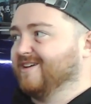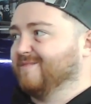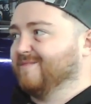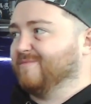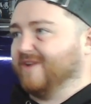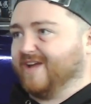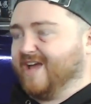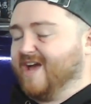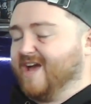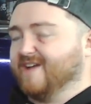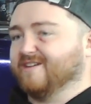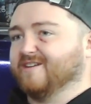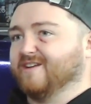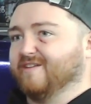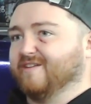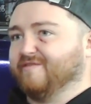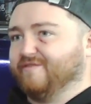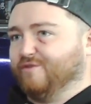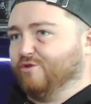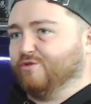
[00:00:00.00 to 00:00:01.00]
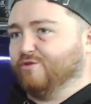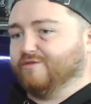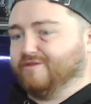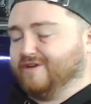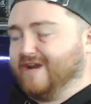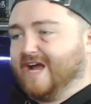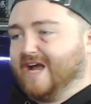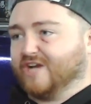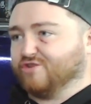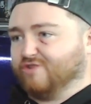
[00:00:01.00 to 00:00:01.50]
But again, if you're
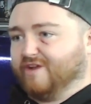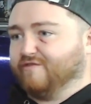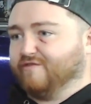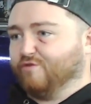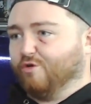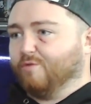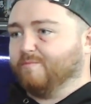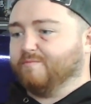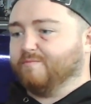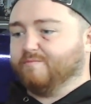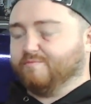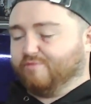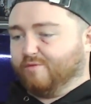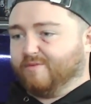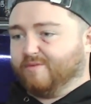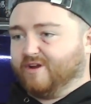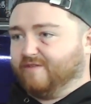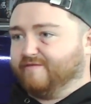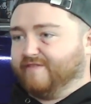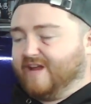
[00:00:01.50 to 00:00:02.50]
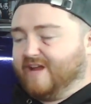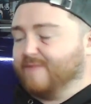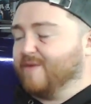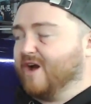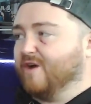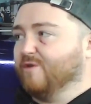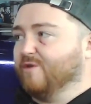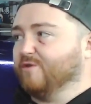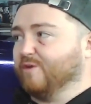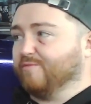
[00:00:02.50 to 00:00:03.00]
probably
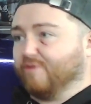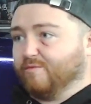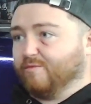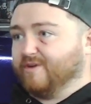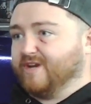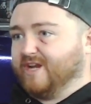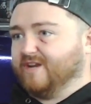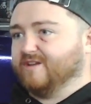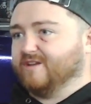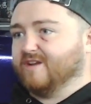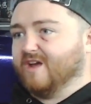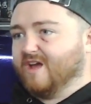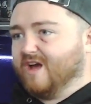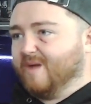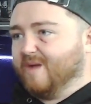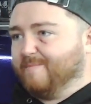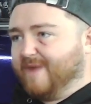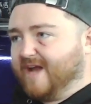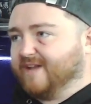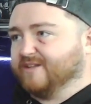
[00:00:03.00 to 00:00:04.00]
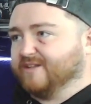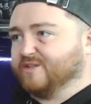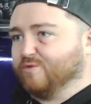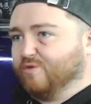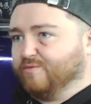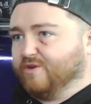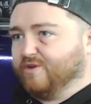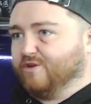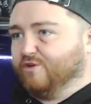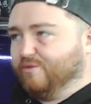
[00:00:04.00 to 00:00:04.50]
female, you probably need a band to
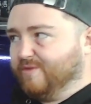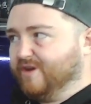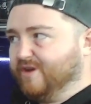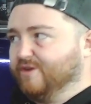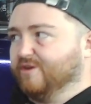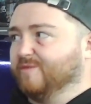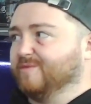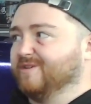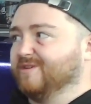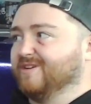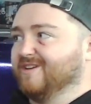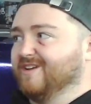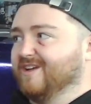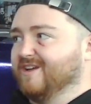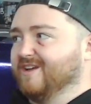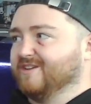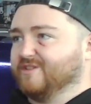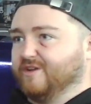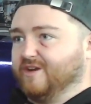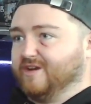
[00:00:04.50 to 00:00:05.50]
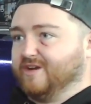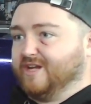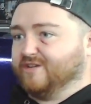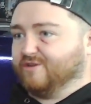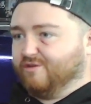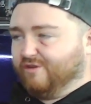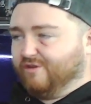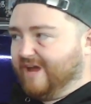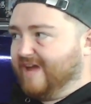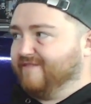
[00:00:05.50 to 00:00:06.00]
warm your glute med up, so your knees
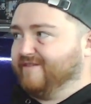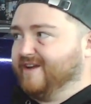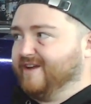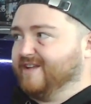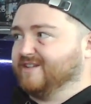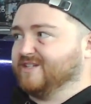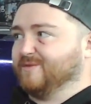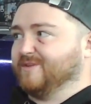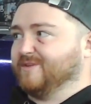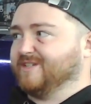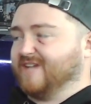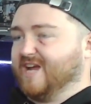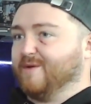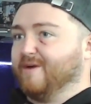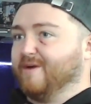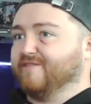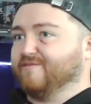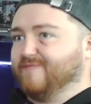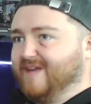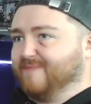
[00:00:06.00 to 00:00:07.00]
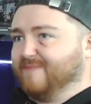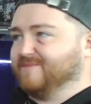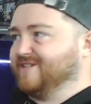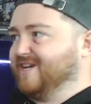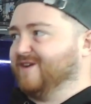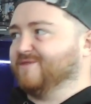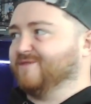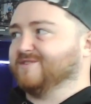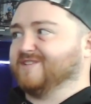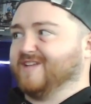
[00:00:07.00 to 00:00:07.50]
aren't caving in. So we stay away from the
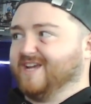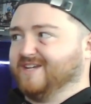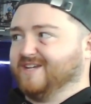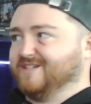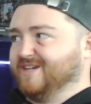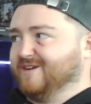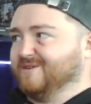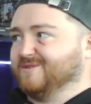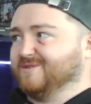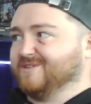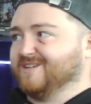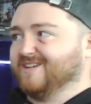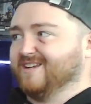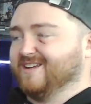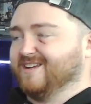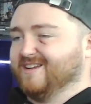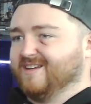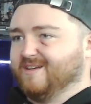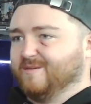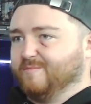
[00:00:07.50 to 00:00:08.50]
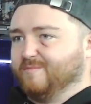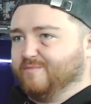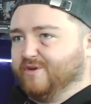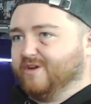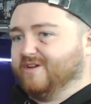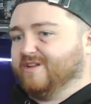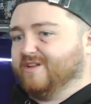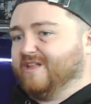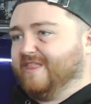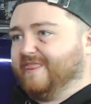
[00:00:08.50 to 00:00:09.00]
MCLs and the ACLs.
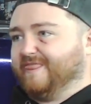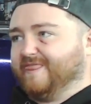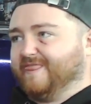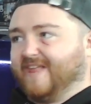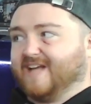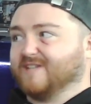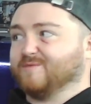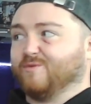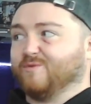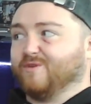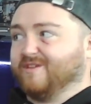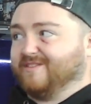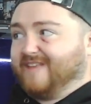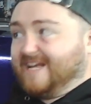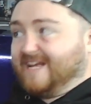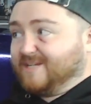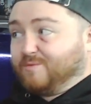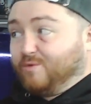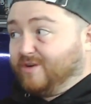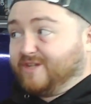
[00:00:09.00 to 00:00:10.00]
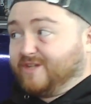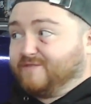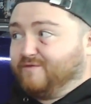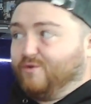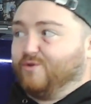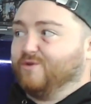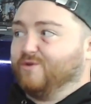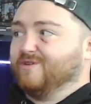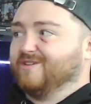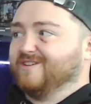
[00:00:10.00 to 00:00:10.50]
But that's what it's
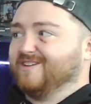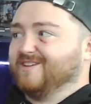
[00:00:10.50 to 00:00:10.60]
for.